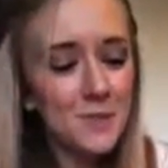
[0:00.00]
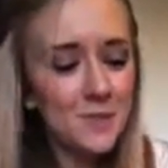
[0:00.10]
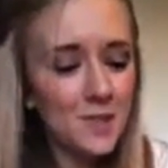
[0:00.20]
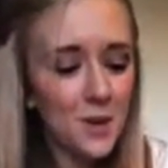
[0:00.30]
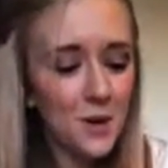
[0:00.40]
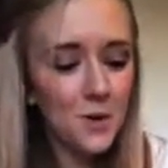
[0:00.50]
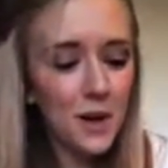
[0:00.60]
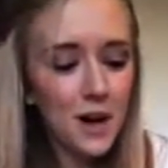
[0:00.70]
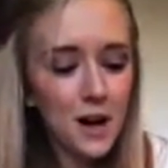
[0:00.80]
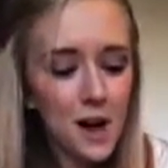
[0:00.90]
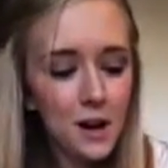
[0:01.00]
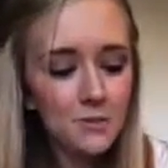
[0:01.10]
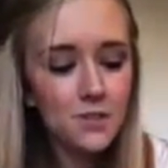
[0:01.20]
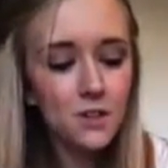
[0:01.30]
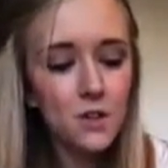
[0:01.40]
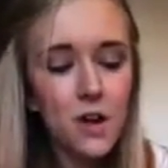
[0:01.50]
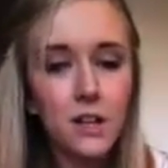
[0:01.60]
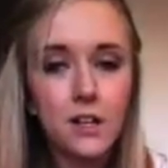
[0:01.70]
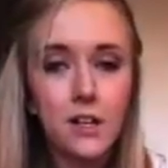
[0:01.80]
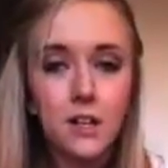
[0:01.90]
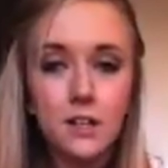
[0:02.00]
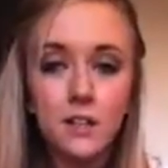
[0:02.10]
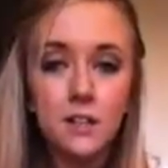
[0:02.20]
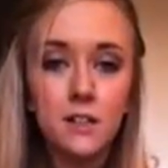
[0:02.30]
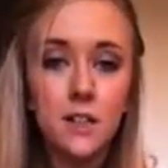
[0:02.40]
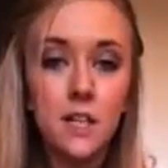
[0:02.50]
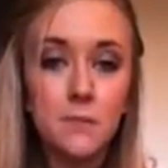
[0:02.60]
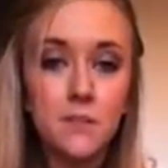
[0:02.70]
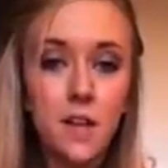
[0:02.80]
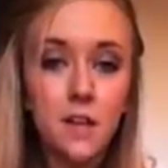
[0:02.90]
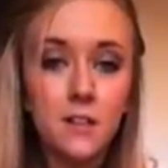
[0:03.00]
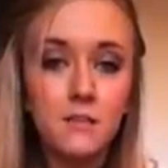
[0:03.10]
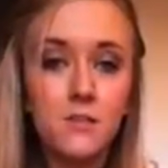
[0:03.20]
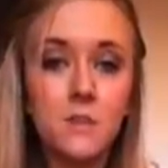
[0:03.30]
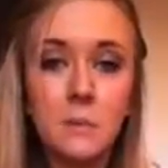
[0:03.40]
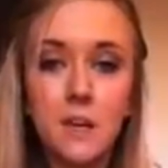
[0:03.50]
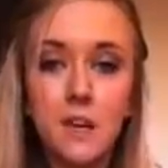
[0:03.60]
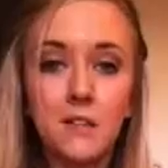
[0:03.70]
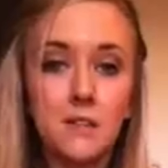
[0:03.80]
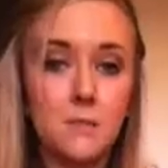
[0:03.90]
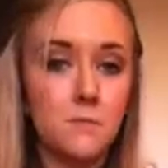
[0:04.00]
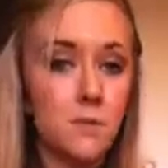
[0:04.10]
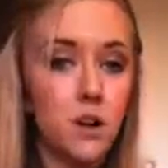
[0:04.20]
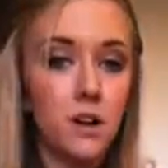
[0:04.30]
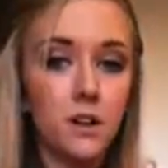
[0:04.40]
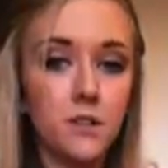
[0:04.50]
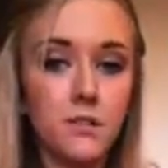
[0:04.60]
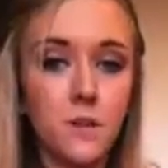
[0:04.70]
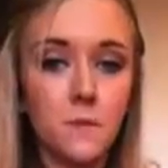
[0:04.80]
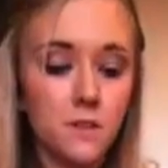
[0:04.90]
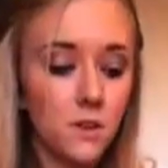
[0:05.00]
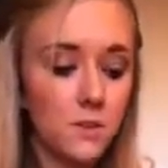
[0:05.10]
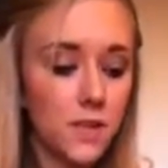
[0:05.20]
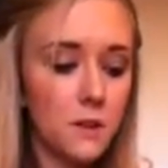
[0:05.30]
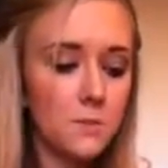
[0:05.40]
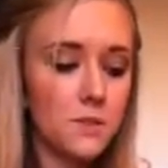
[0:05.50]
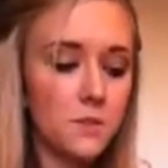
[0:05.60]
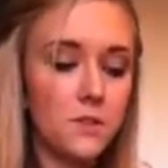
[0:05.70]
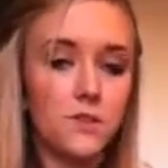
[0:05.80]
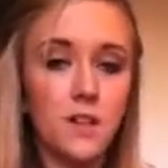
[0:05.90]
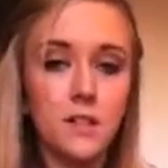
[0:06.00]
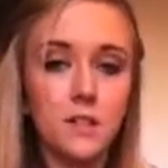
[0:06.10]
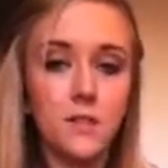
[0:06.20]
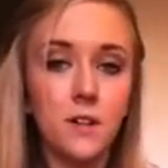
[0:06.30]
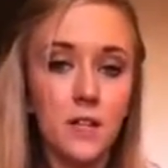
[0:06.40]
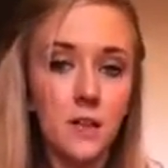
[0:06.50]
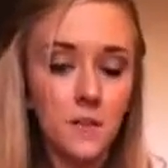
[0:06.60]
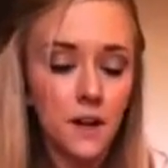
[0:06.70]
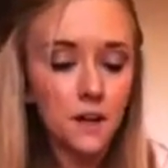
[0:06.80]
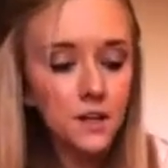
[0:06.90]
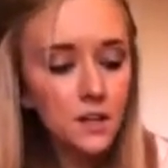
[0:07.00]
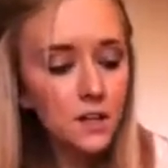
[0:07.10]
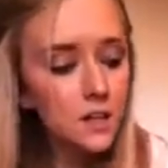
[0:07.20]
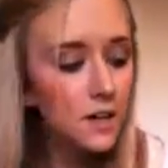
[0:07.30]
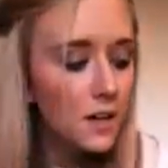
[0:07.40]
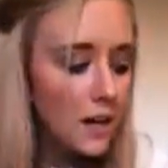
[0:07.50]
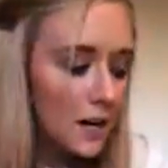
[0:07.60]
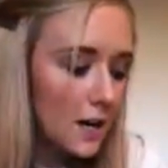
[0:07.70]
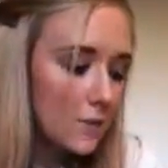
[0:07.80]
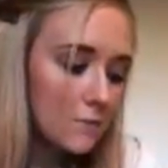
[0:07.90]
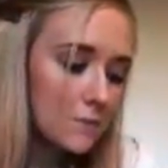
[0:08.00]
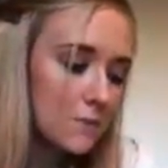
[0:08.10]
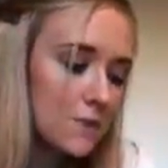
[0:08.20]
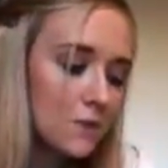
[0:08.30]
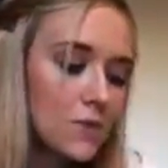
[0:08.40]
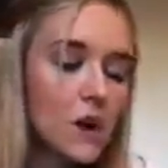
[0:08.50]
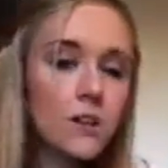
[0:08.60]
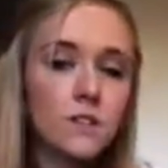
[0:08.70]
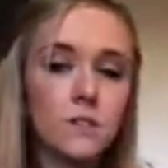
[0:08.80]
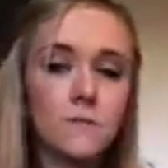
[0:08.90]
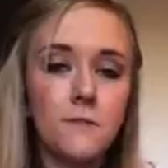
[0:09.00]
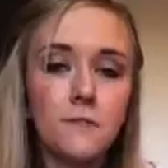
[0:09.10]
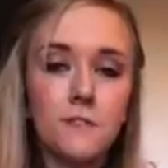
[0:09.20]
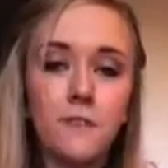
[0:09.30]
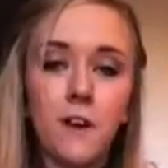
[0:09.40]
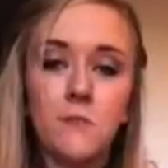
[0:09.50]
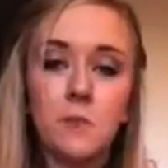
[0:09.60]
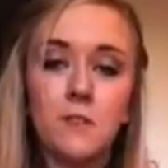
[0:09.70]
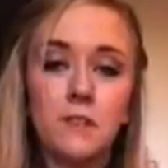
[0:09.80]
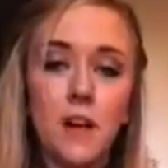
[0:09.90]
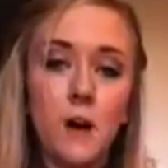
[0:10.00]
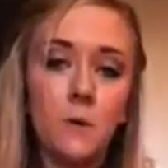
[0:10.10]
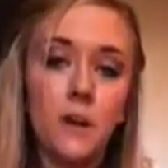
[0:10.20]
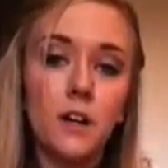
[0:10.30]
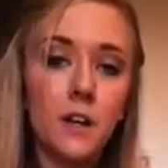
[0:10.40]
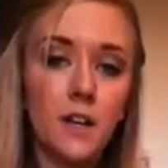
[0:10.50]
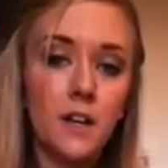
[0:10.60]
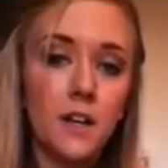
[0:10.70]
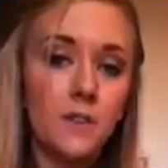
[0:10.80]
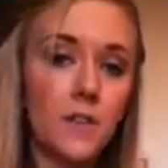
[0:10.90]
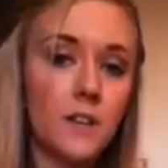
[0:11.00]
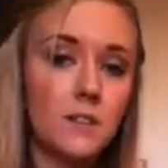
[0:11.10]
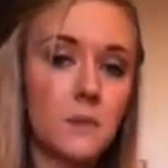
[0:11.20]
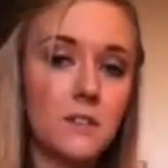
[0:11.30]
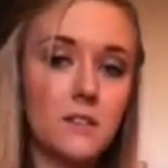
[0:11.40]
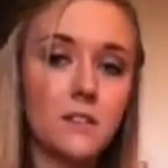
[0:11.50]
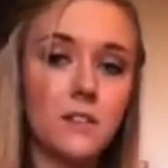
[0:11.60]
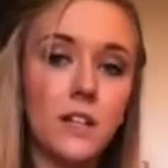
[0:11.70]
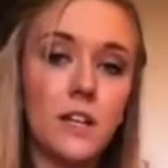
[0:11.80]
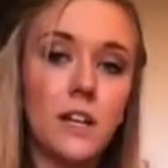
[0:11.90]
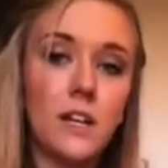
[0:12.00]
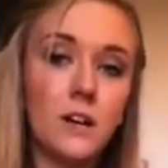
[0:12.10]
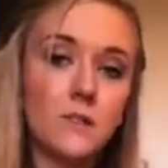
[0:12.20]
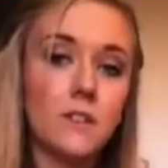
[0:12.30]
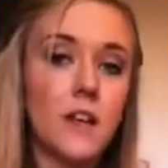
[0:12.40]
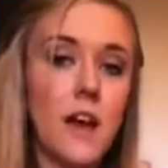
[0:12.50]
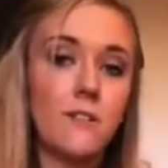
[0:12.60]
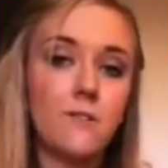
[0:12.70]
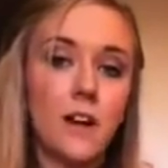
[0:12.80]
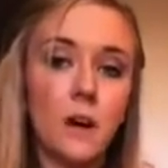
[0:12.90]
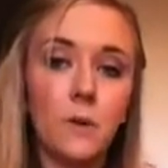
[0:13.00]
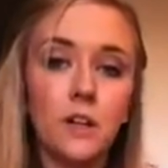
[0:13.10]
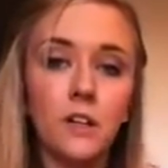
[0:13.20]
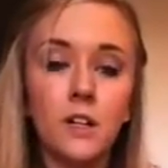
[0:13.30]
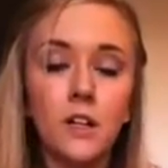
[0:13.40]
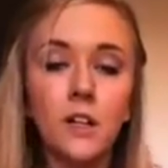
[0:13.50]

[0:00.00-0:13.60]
So I'm just going to go ahead and keep settings just because Connor's on this all the time, so there's settings already in there. So Connor's on 55 mils an hour, and that's basically 1.5 ounces an hour.